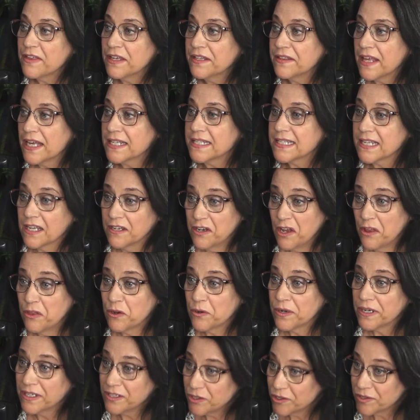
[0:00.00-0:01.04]
I think that's
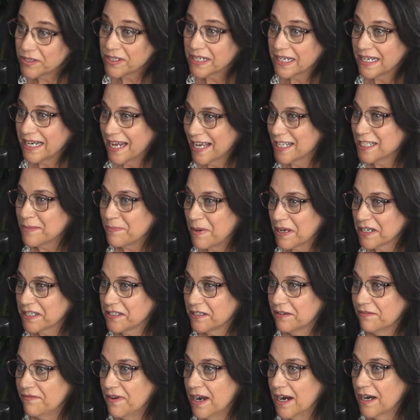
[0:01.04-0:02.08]
another interesting
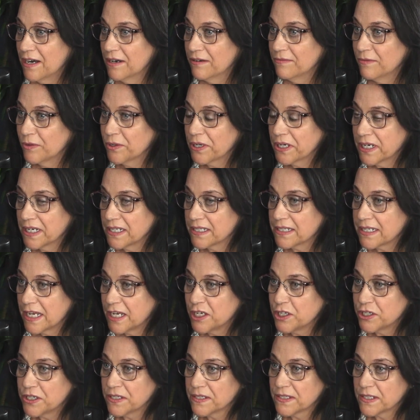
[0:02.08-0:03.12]
aspect of our
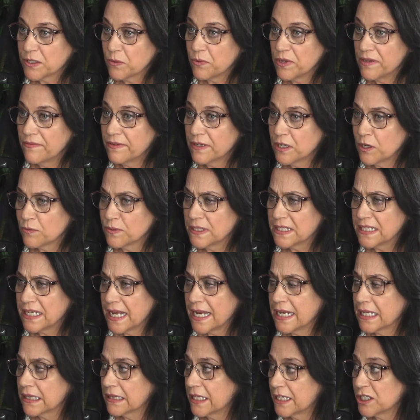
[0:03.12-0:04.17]
organization. So even though
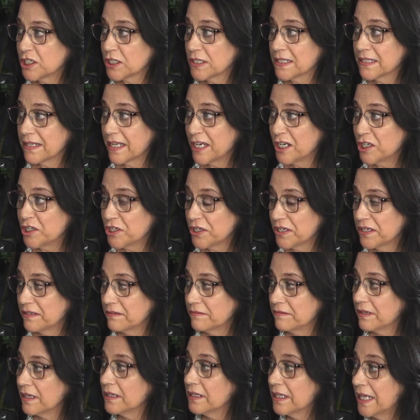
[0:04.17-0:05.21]
state
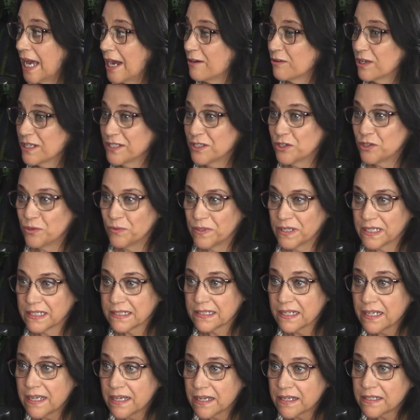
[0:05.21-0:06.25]
legislation allowed us to
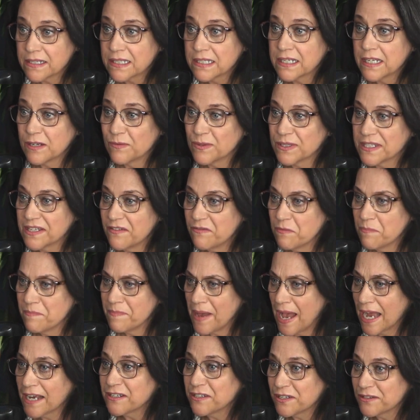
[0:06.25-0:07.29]
exist, it was given
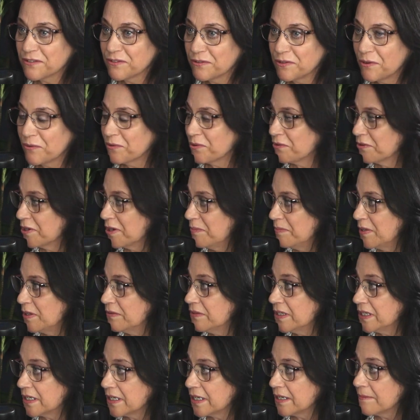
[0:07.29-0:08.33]
back to the local
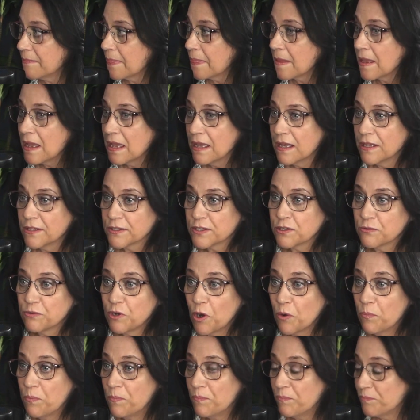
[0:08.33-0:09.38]
community. So
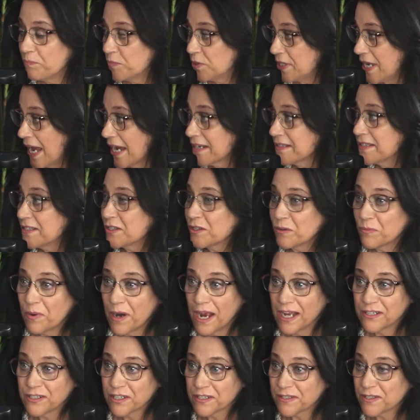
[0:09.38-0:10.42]
no taxes or
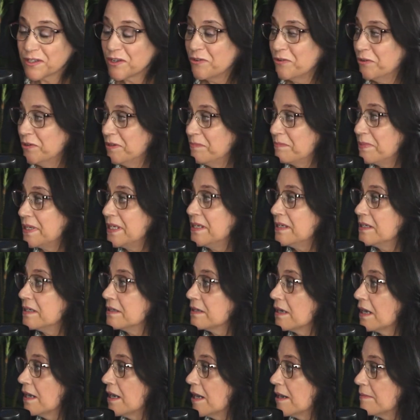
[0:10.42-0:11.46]
projects could
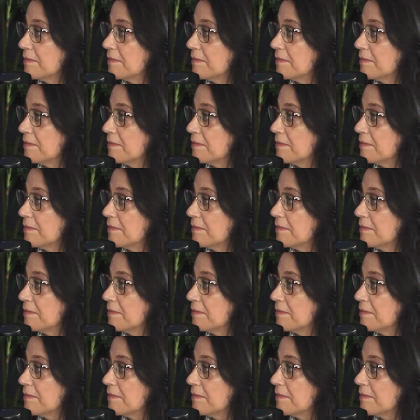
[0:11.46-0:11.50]
be